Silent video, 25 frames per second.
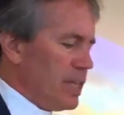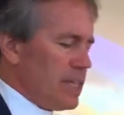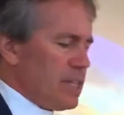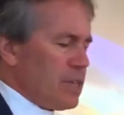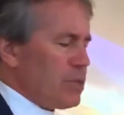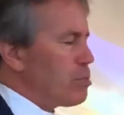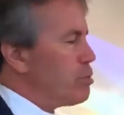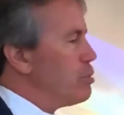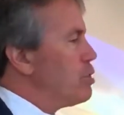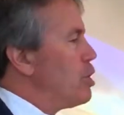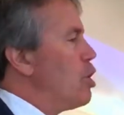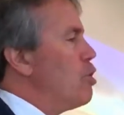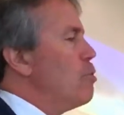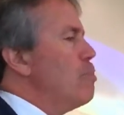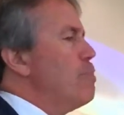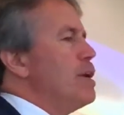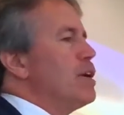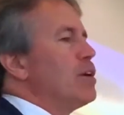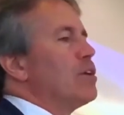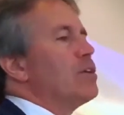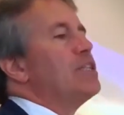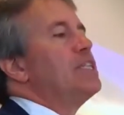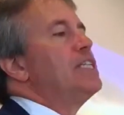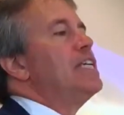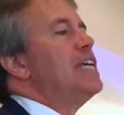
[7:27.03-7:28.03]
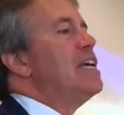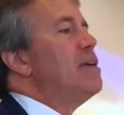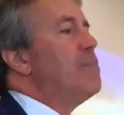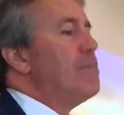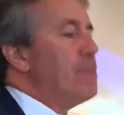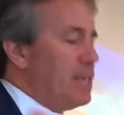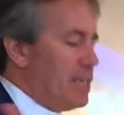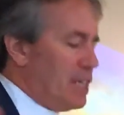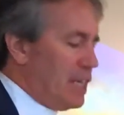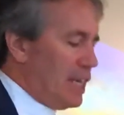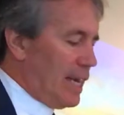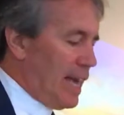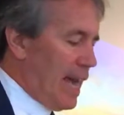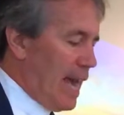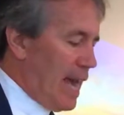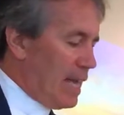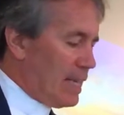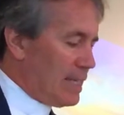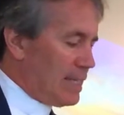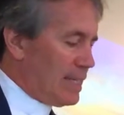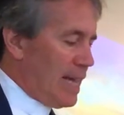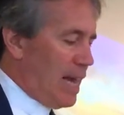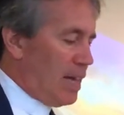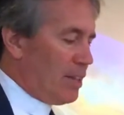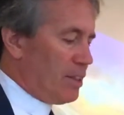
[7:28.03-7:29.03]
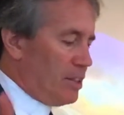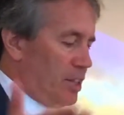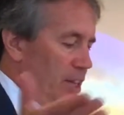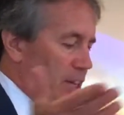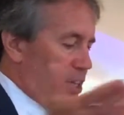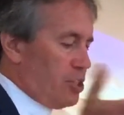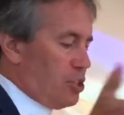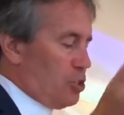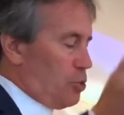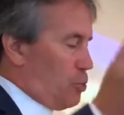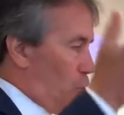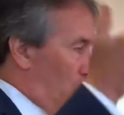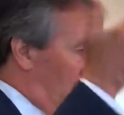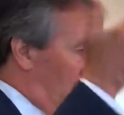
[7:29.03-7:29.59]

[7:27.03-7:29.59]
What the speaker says: This was no mere demon to cast out. This